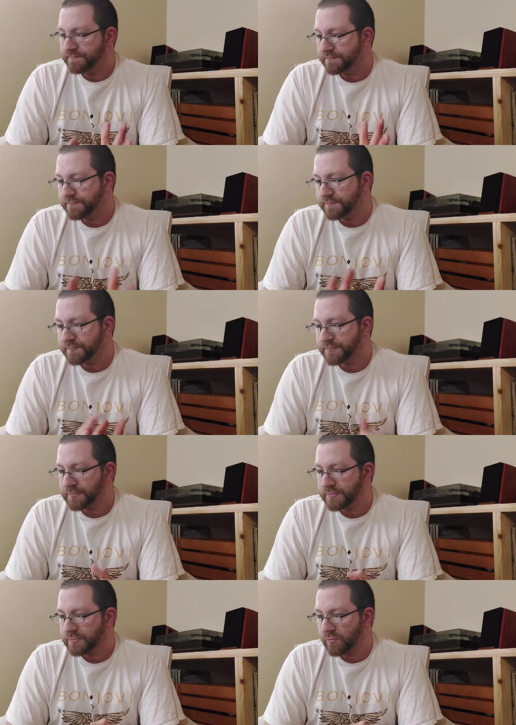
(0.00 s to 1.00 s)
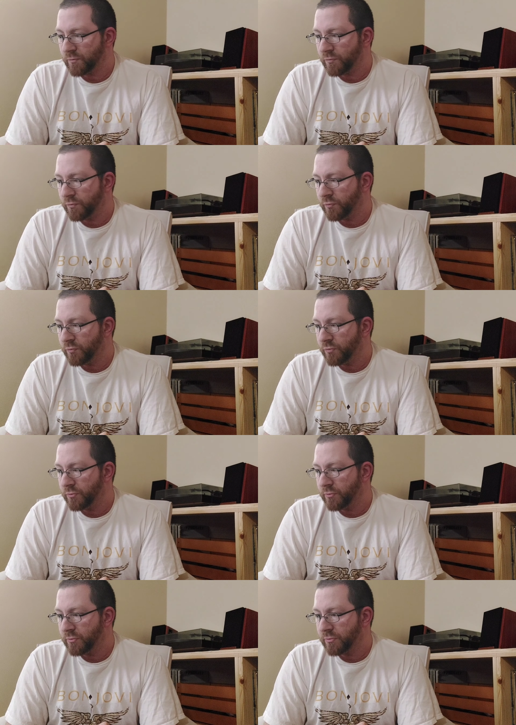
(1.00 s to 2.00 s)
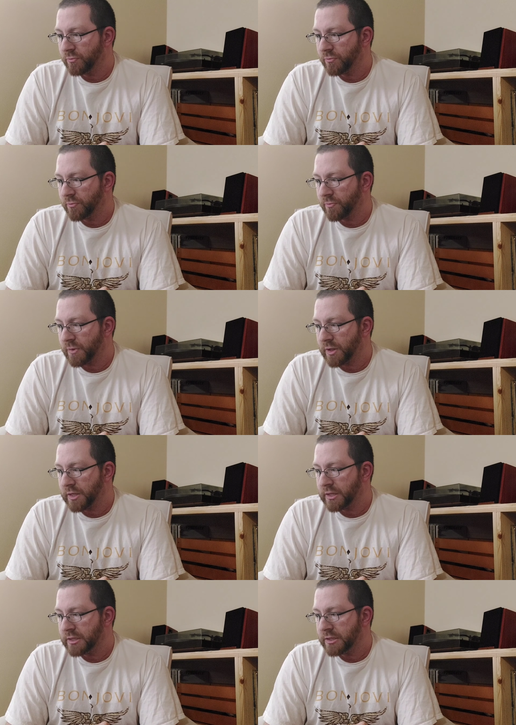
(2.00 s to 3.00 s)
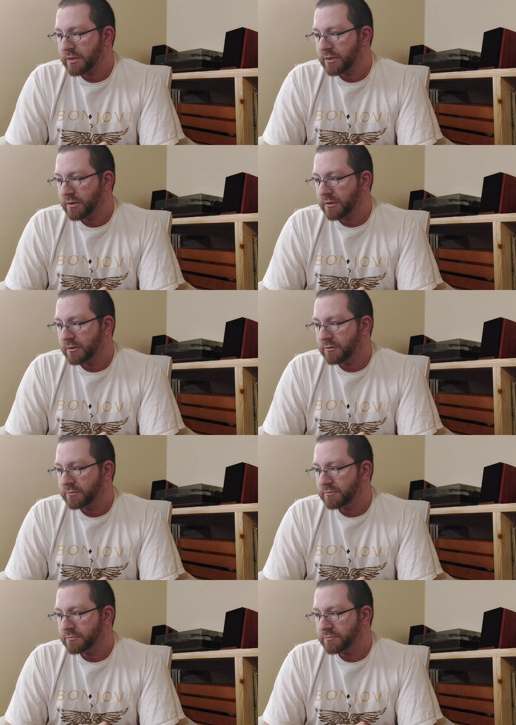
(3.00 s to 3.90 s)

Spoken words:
Nothing is said.